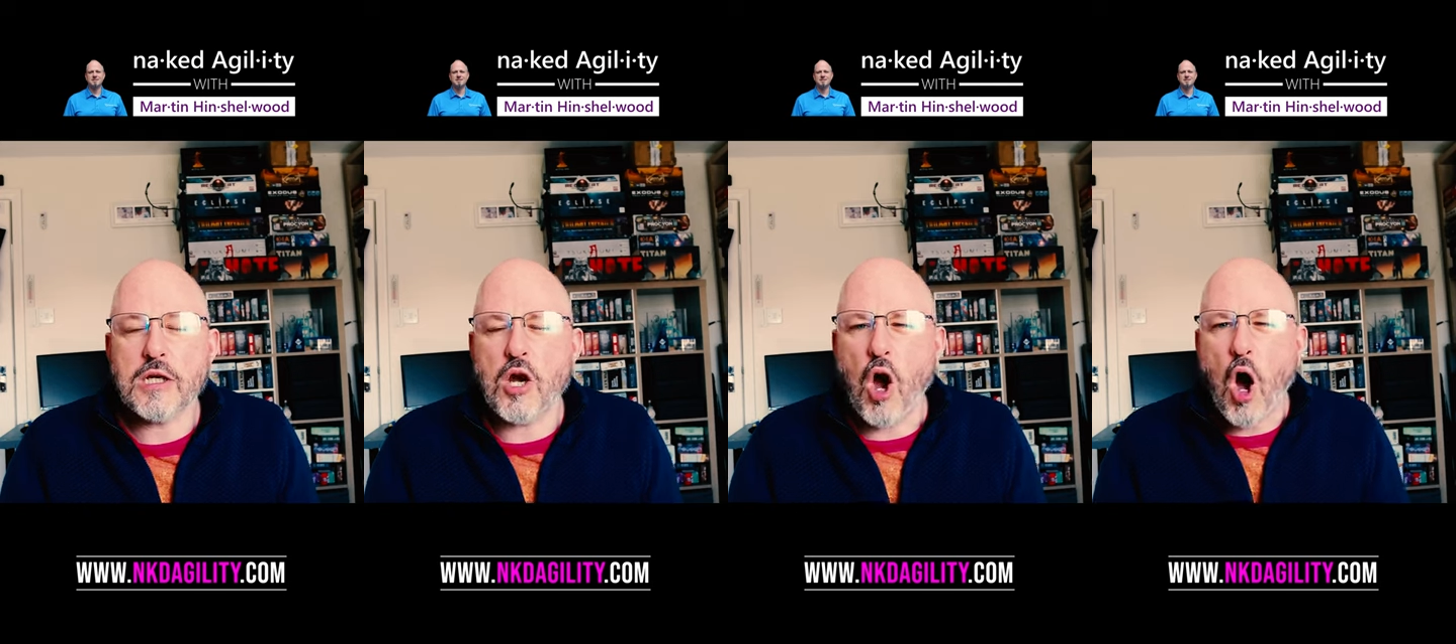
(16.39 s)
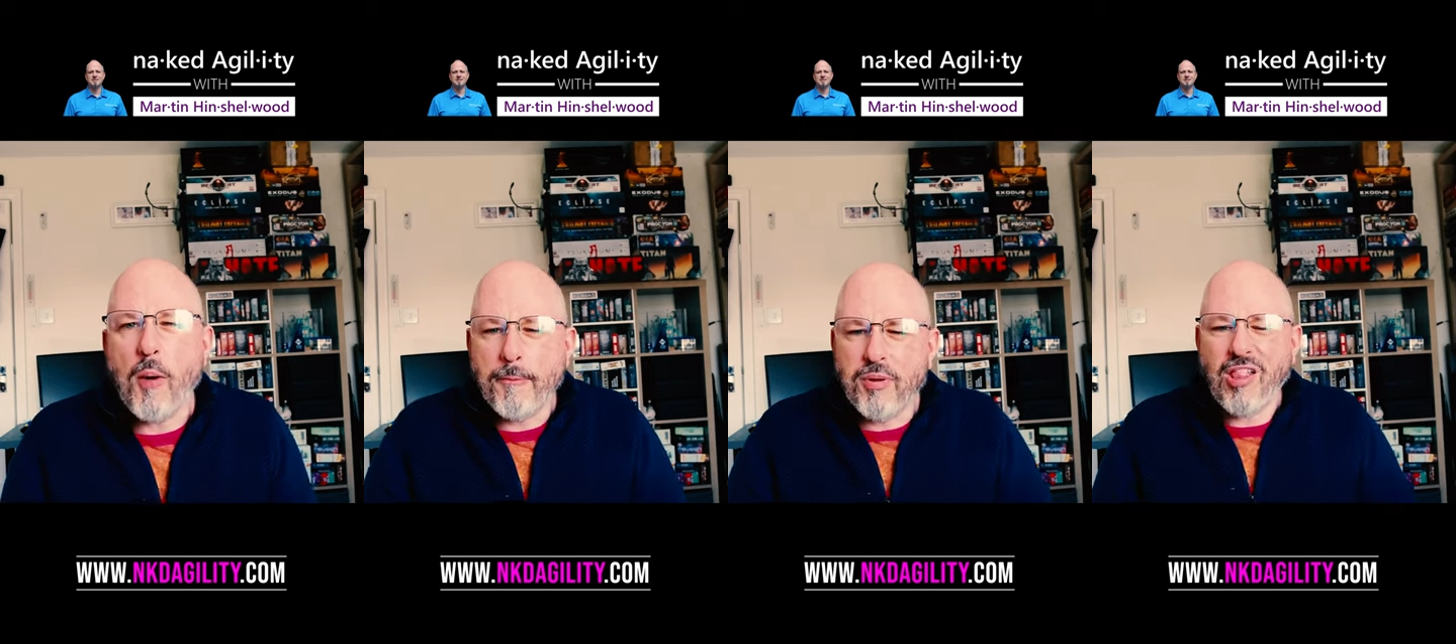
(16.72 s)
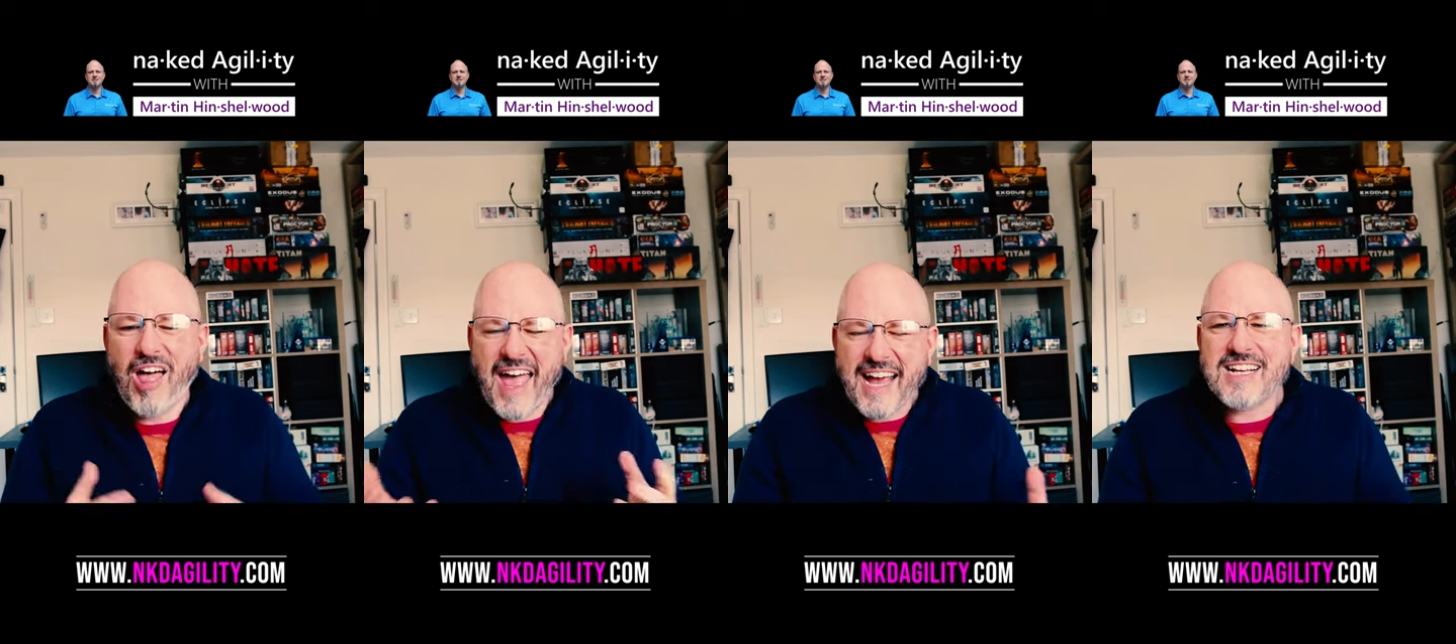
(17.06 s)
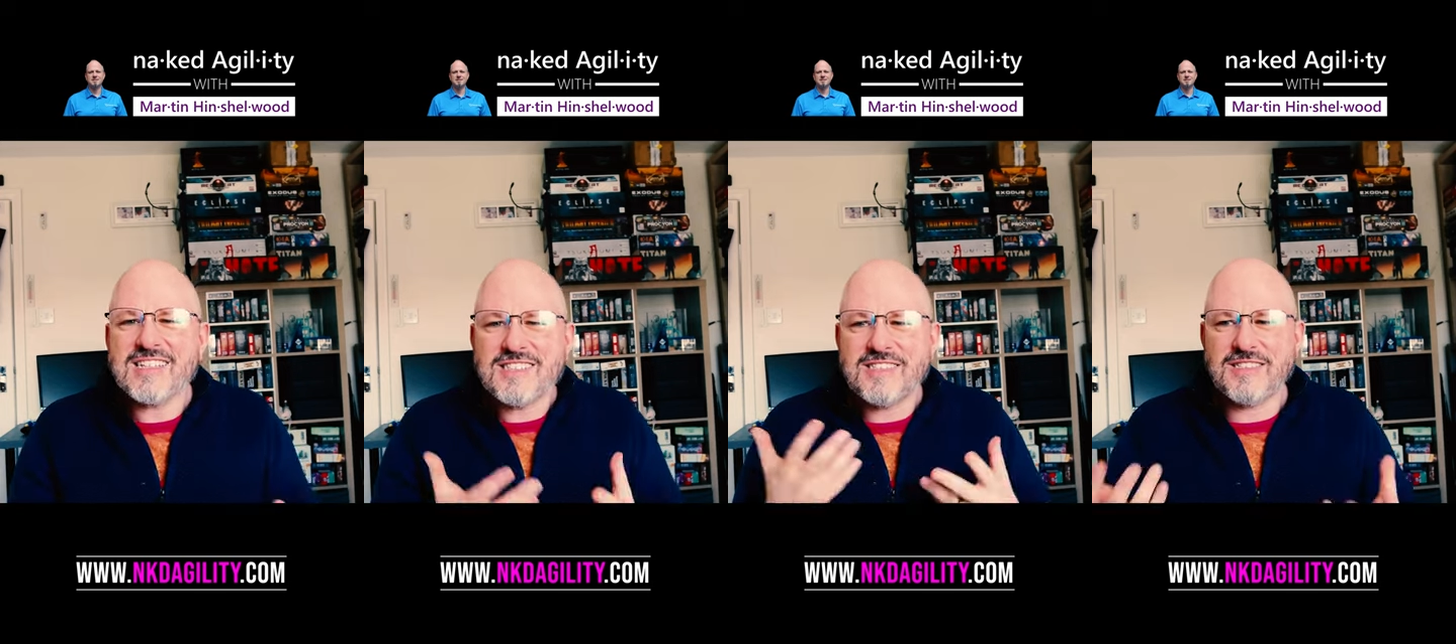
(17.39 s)

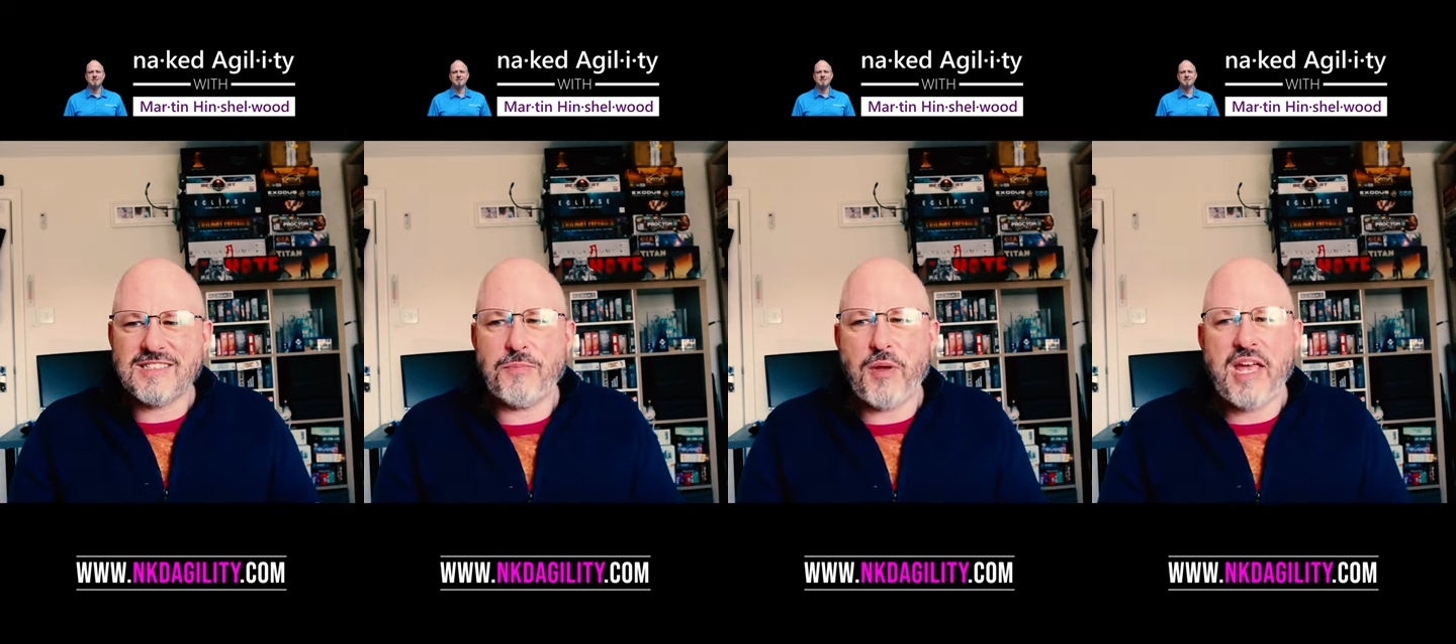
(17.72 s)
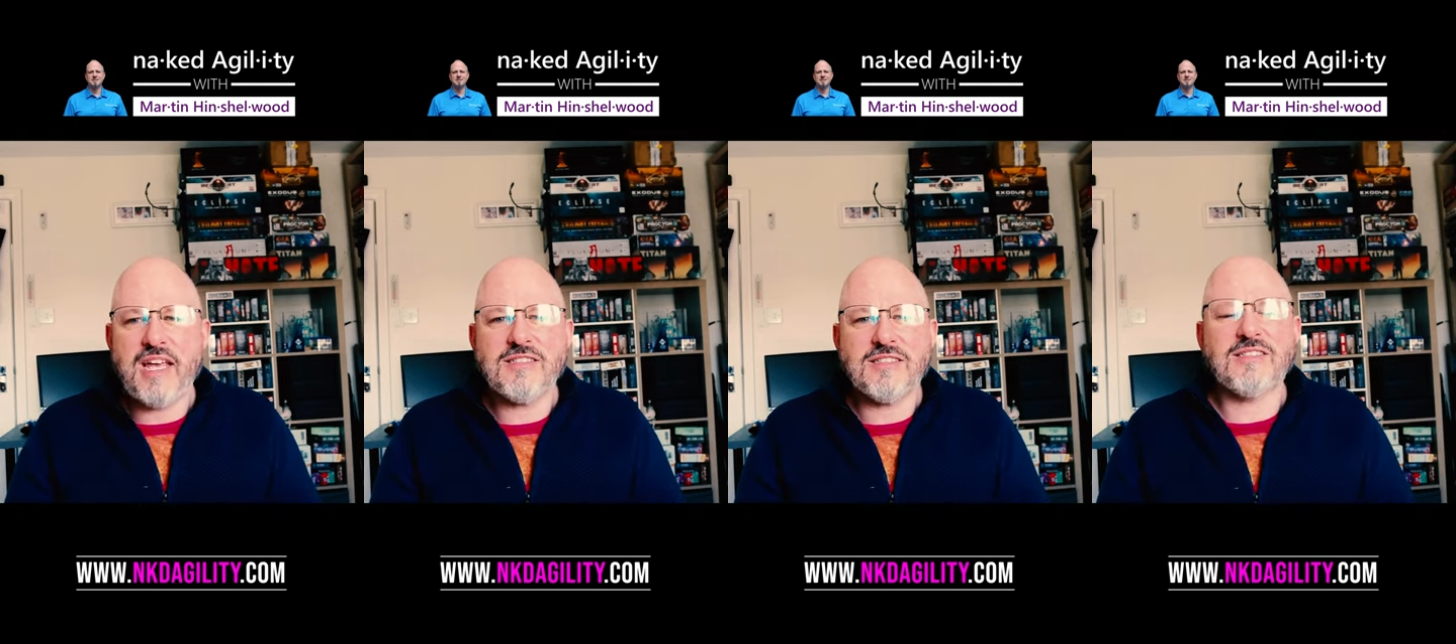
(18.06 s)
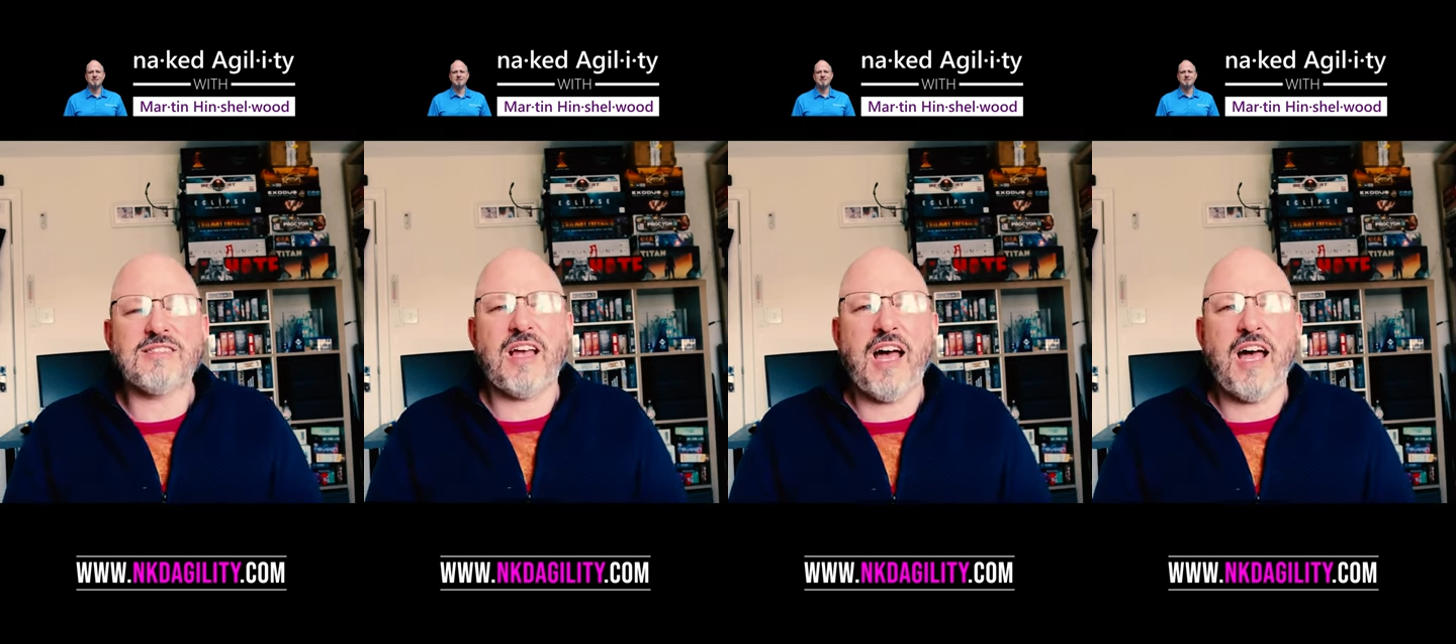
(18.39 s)
complex space,